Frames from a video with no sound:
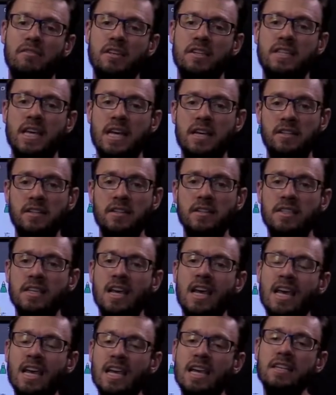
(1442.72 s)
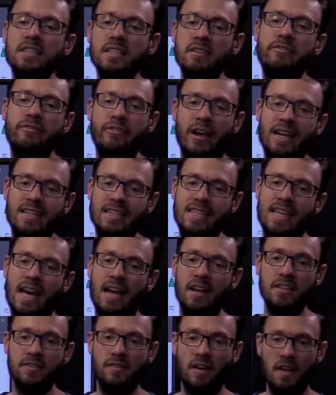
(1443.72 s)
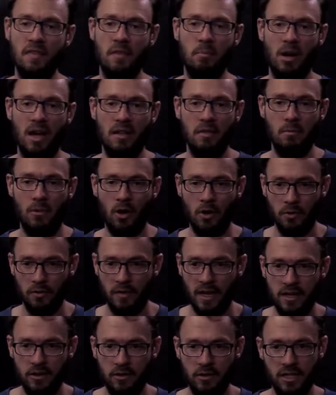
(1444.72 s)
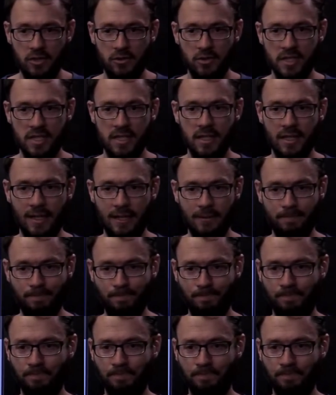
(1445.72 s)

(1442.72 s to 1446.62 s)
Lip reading: of the sentence is in fact satisfied by the model that you're interested in.